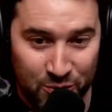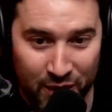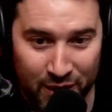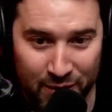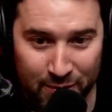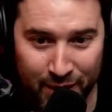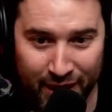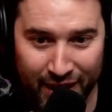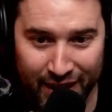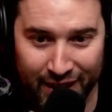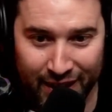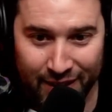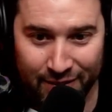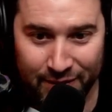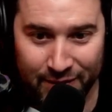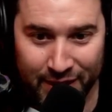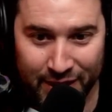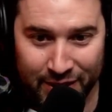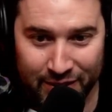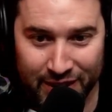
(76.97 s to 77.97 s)
my
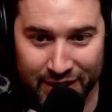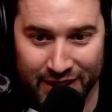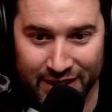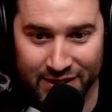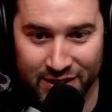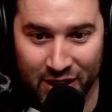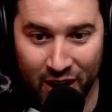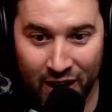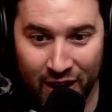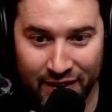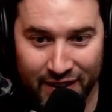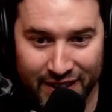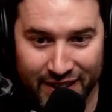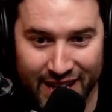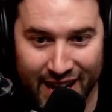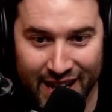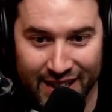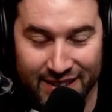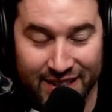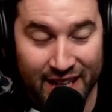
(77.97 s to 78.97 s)
figurines on the
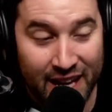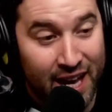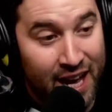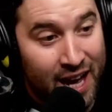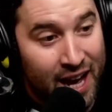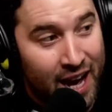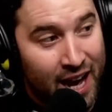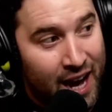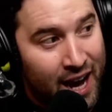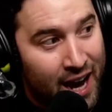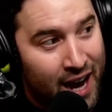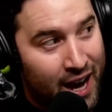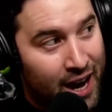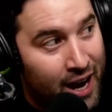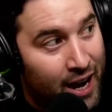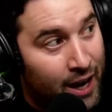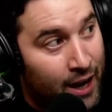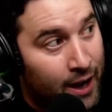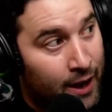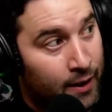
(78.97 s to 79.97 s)
desk.
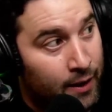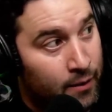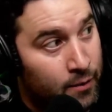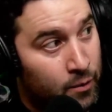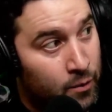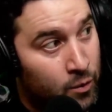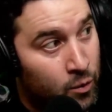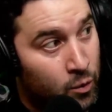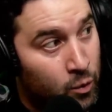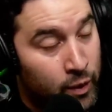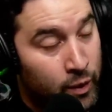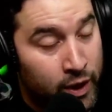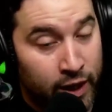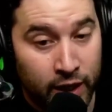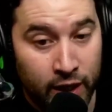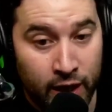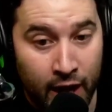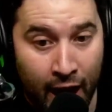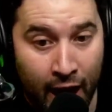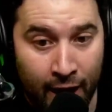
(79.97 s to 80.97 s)

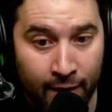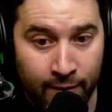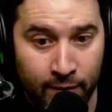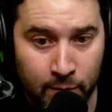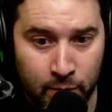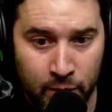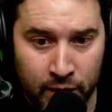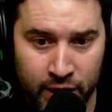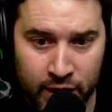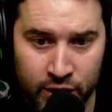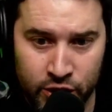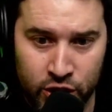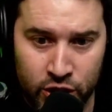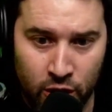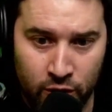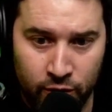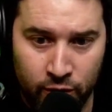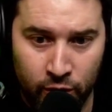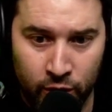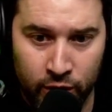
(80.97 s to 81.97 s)
We have a pretty good show
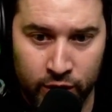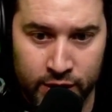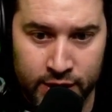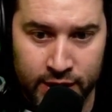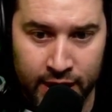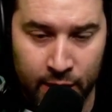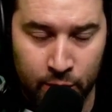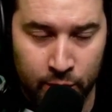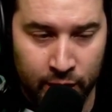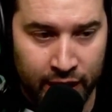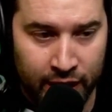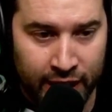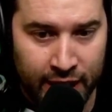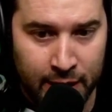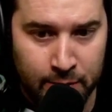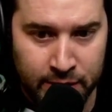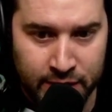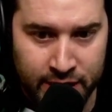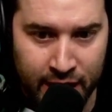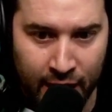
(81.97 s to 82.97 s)
for you today. We're going to
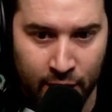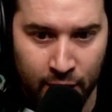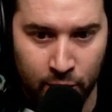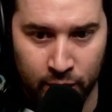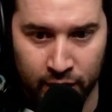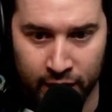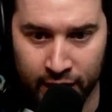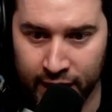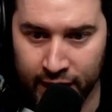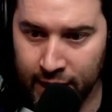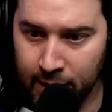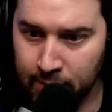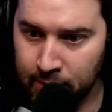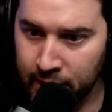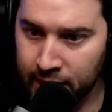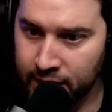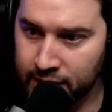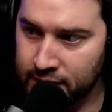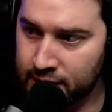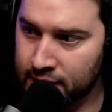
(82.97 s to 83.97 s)
keep it tight. We're going to keep
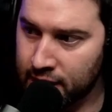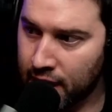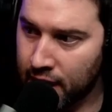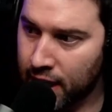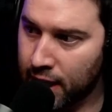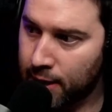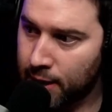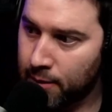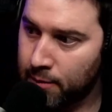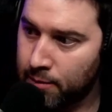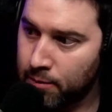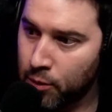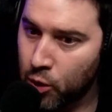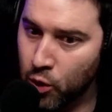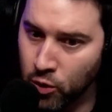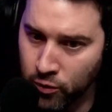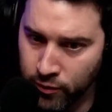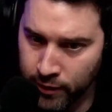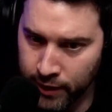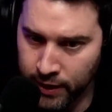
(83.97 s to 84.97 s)
it
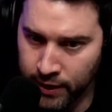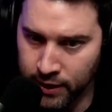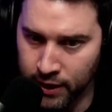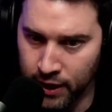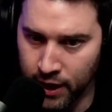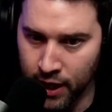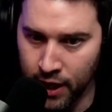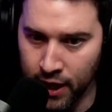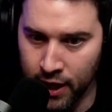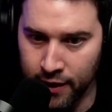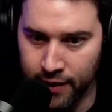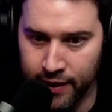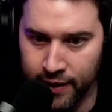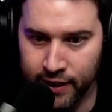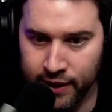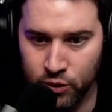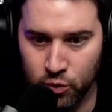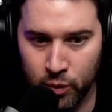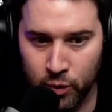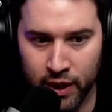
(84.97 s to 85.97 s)
moving
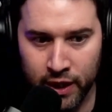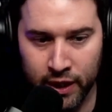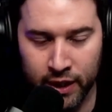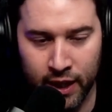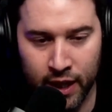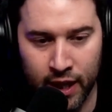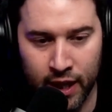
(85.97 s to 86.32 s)
this week.